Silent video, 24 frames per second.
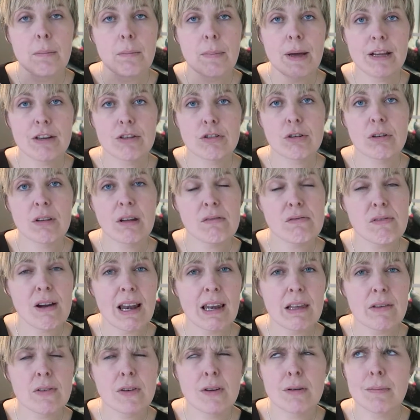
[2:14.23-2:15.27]
Make sure they're
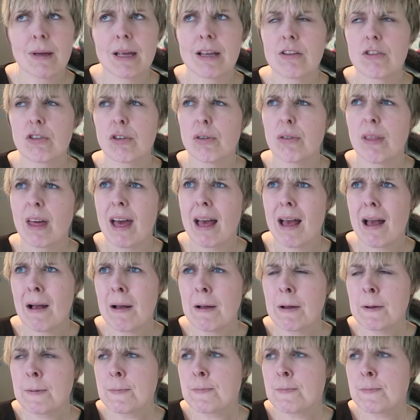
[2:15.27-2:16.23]
relevant, make sure they're